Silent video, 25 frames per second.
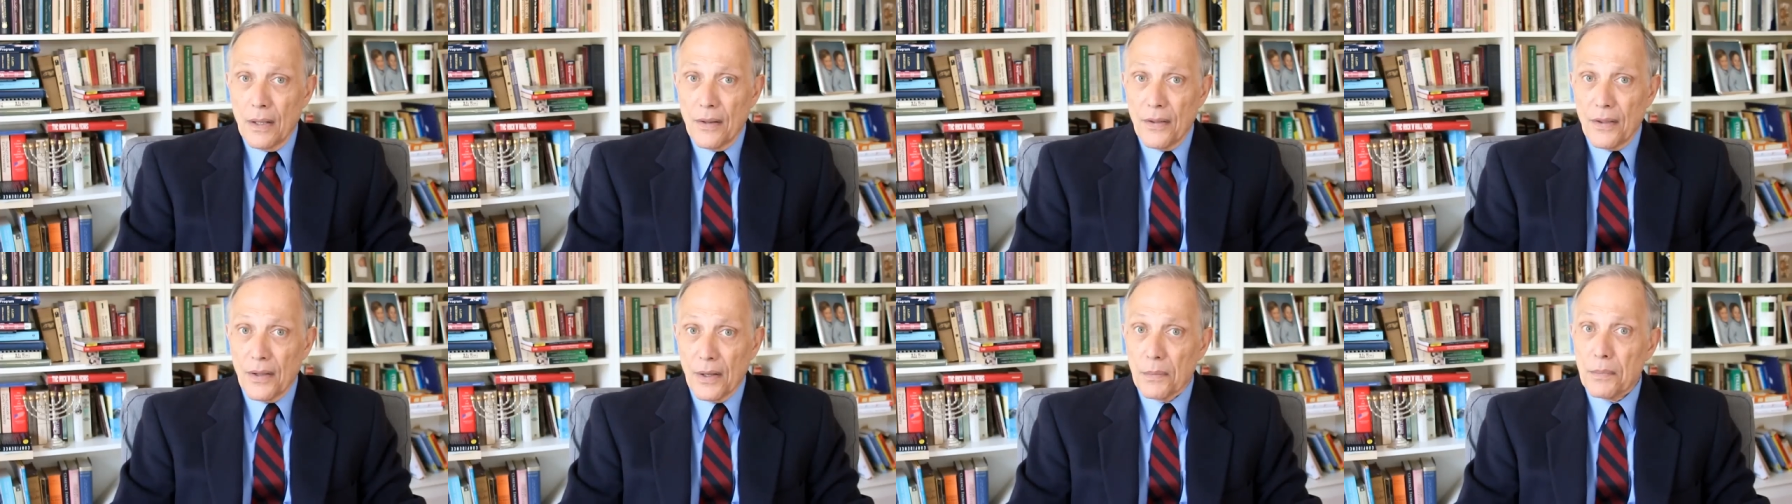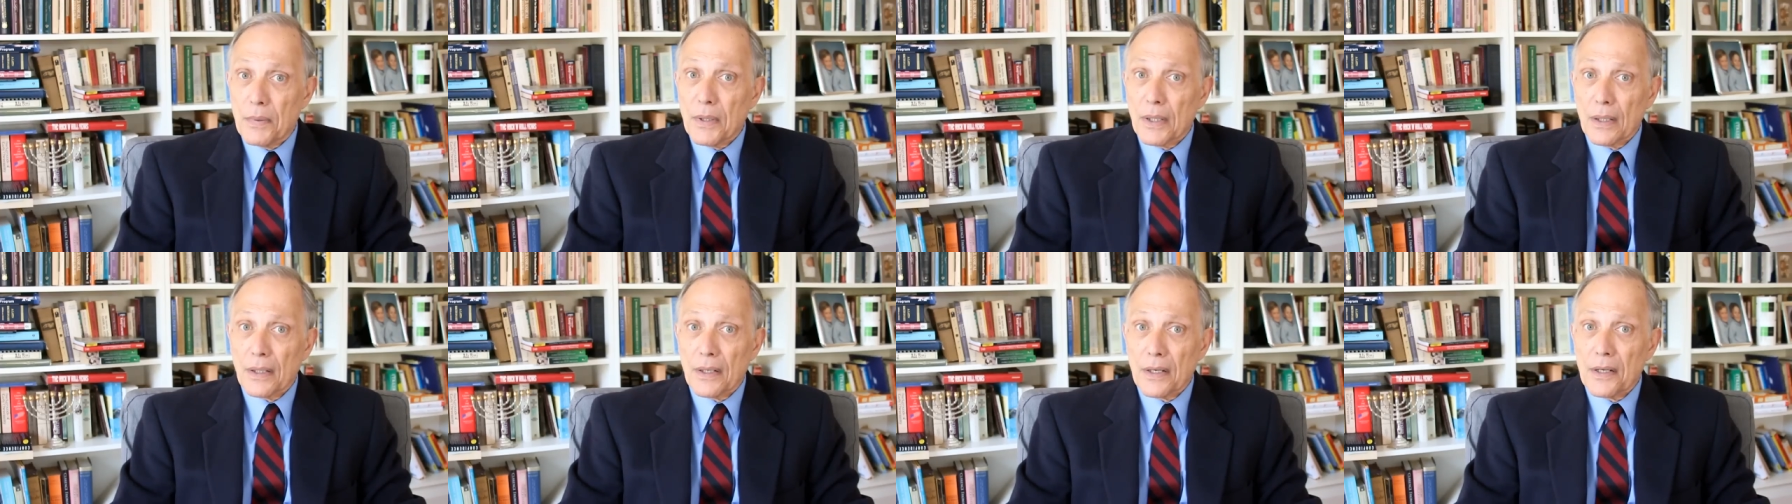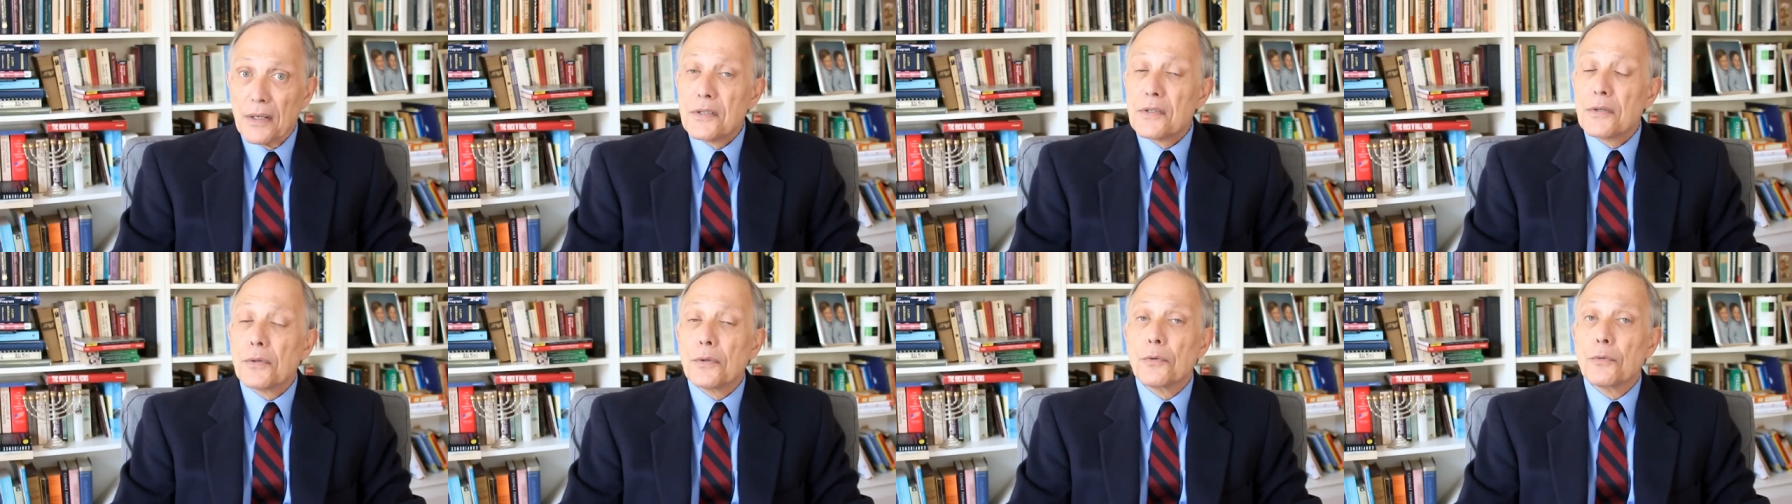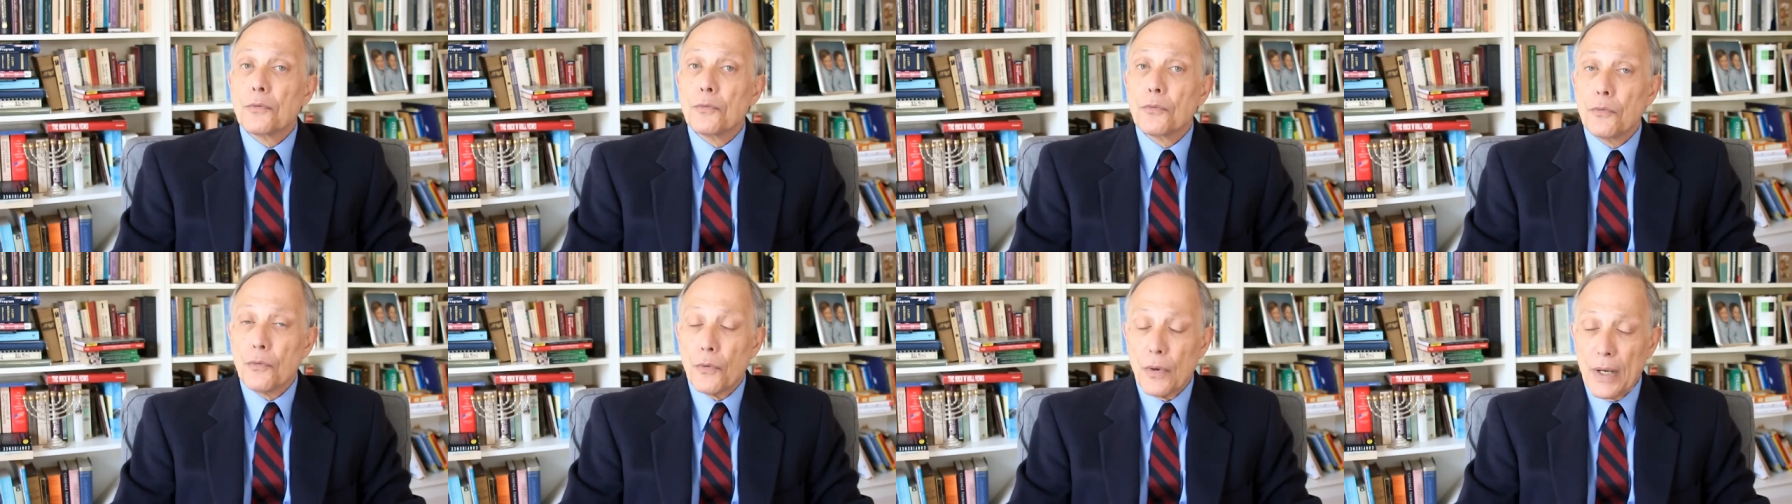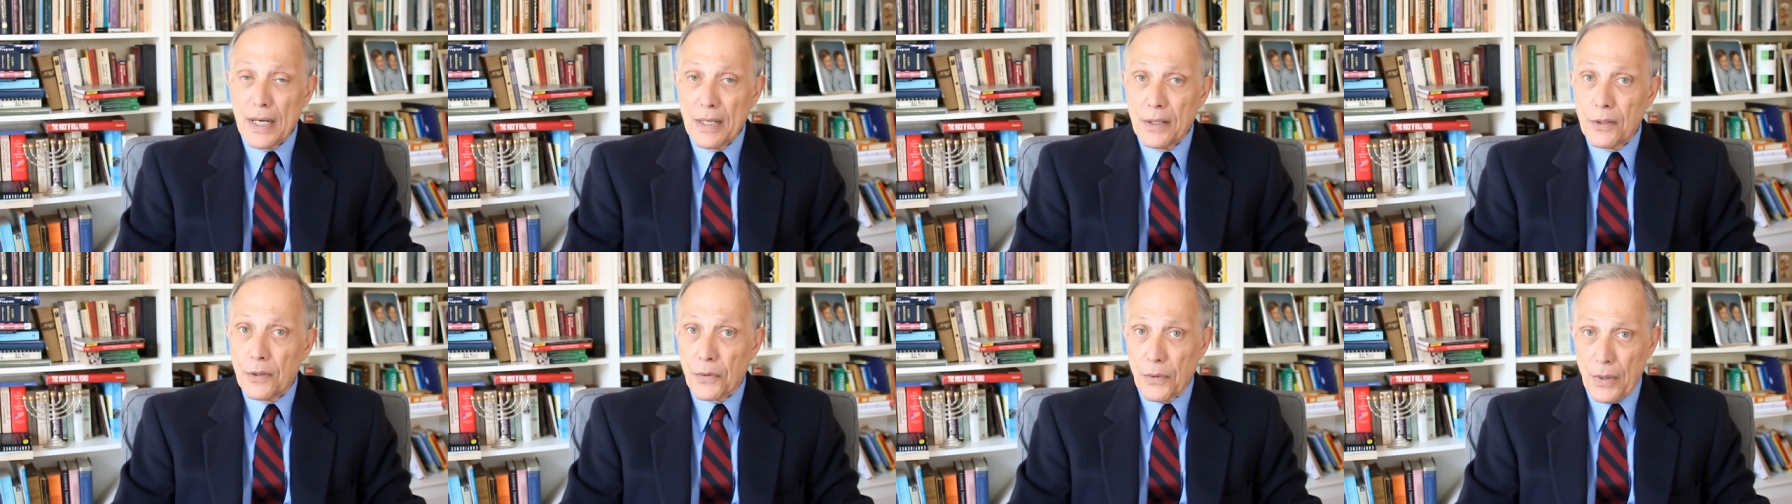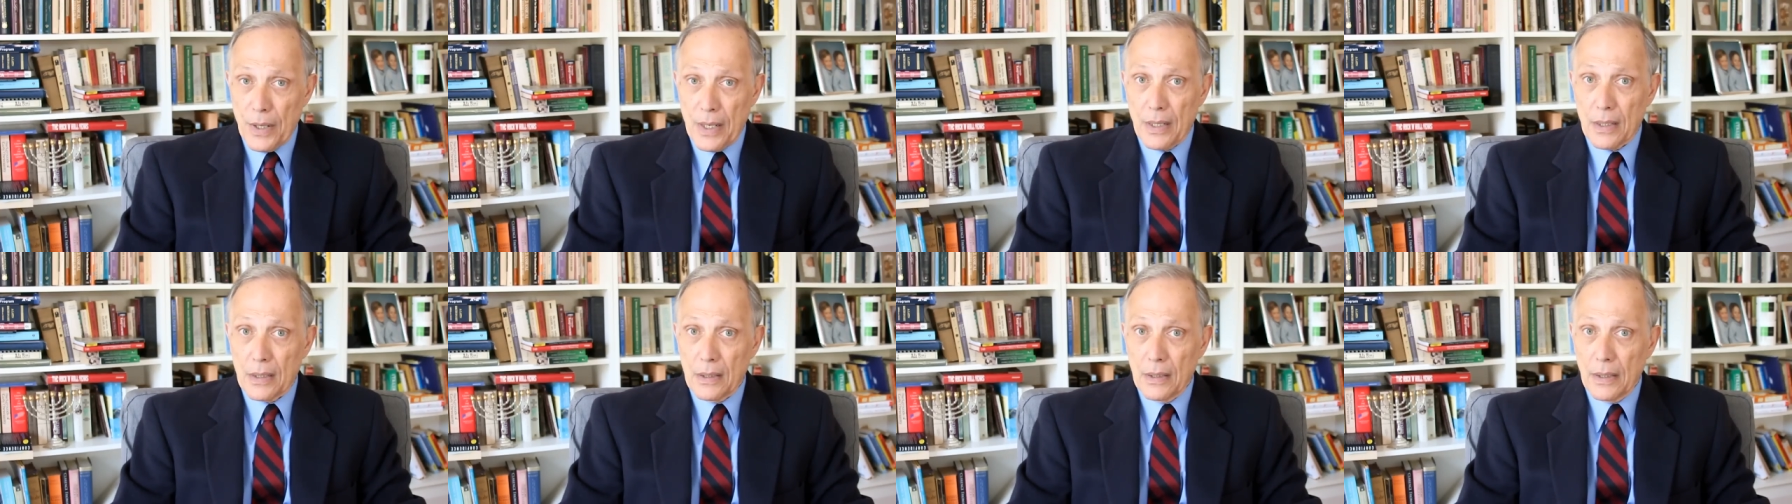the ability to read
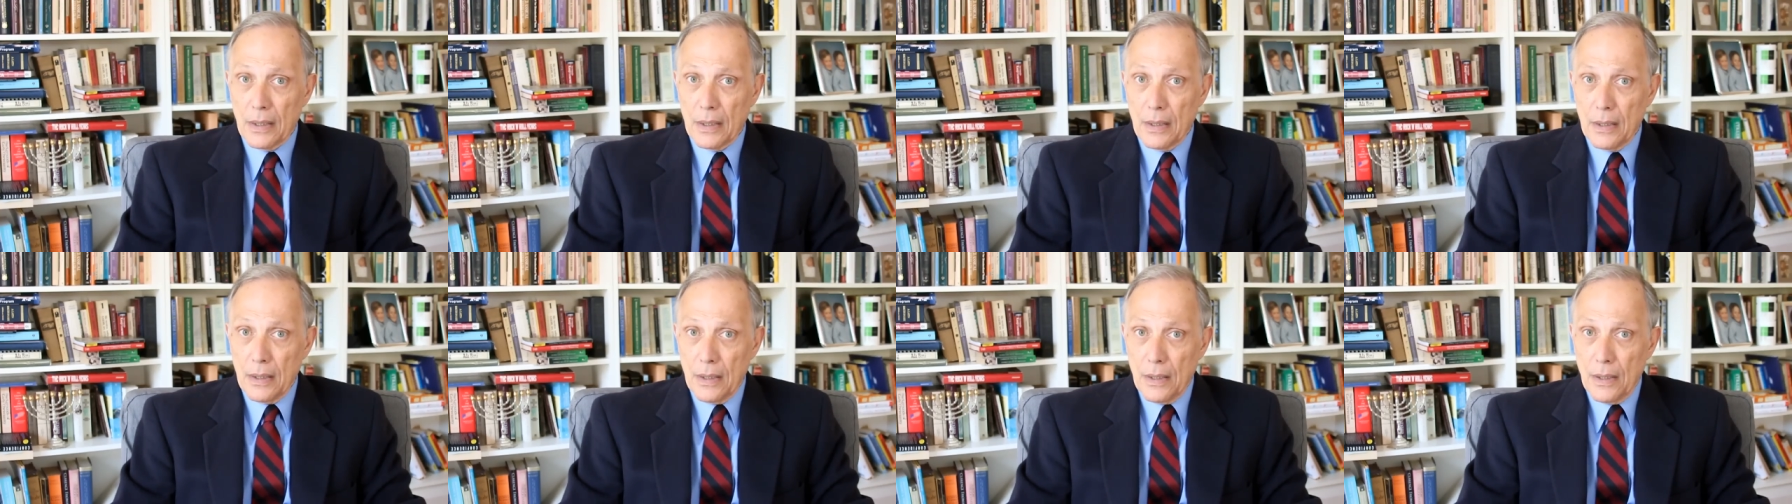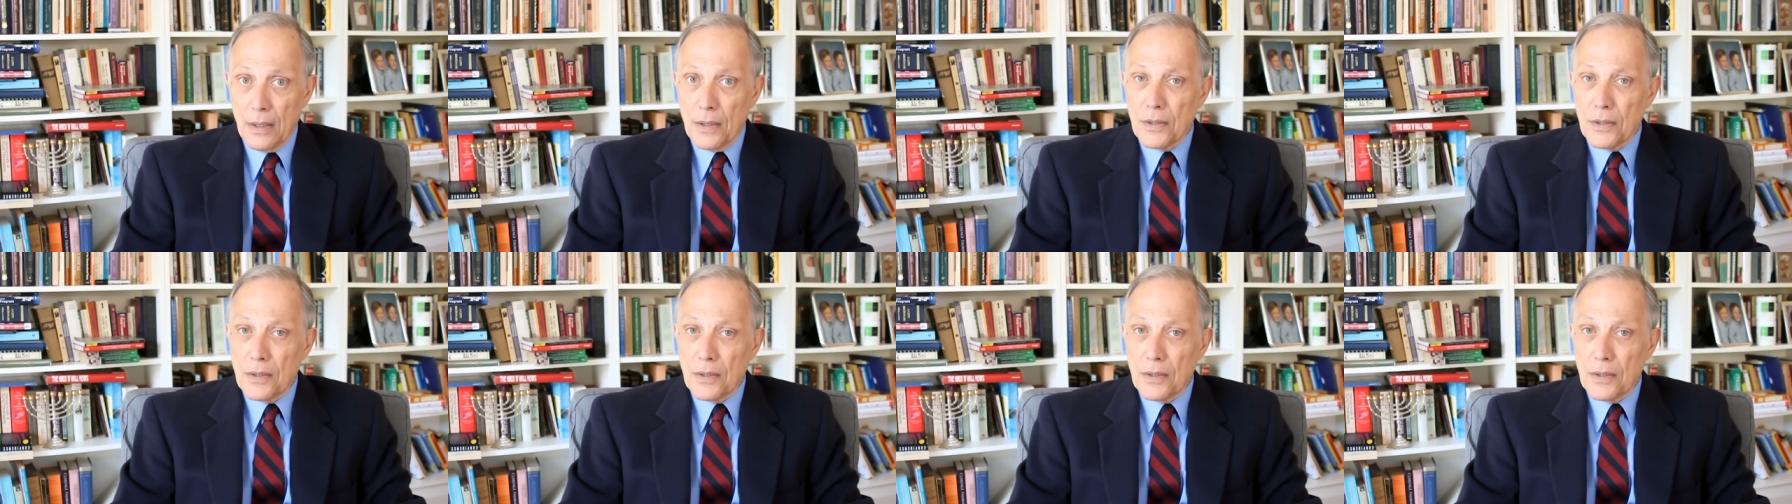critically,